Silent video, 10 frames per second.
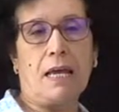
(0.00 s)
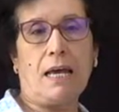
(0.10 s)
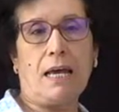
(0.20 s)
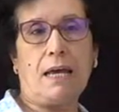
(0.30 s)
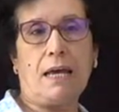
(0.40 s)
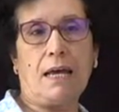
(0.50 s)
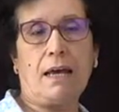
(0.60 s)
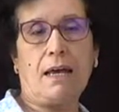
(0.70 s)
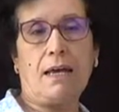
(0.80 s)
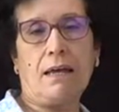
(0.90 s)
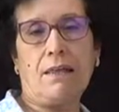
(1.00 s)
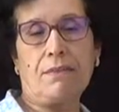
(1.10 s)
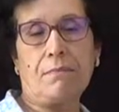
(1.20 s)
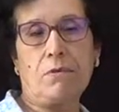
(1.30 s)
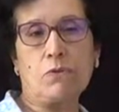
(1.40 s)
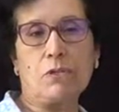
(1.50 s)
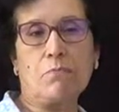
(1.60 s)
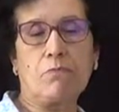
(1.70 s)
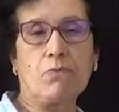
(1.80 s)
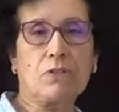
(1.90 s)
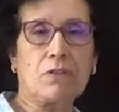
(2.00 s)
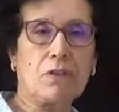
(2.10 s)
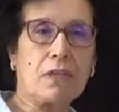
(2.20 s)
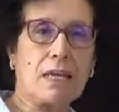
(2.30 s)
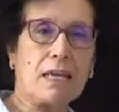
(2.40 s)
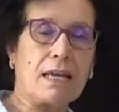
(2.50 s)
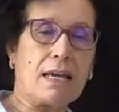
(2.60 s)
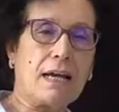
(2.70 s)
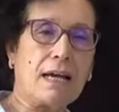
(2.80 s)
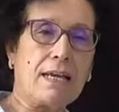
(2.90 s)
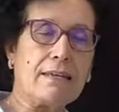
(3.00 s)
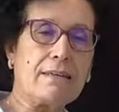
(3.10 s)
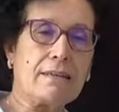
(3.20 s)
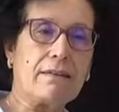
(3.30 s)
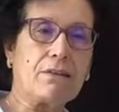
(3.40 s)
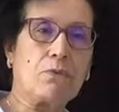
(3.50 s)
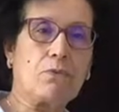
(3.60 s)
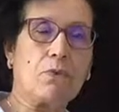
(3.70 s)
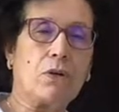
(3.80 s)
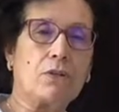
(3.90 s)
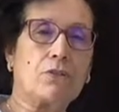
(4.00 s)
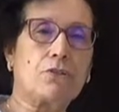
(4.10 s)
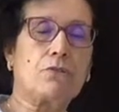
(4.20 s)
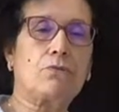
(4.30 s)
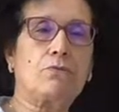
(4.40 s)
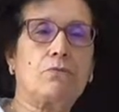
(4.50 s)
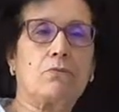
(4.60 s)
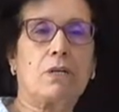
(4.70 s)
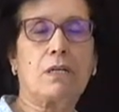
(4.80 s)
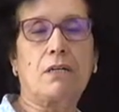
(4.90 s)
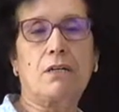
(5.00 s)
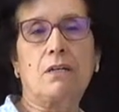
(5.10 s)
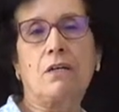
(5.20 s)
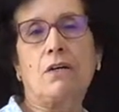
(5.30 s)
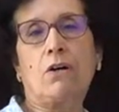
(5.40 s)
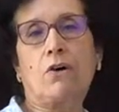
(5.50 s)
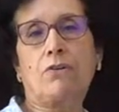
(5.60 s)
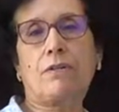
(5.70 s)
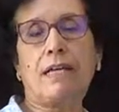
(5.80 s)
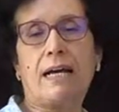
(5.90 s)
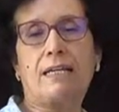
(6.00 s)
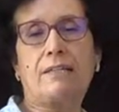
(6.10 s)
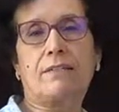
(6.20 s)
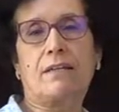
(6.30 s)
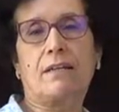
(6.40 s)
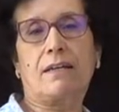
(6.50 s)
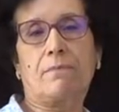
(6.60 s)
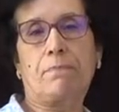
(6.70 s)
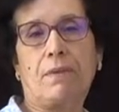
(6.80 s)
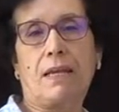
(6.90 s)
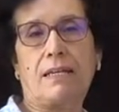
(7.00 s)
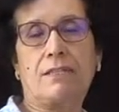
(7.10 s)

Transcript: the most important thing I did was to organize an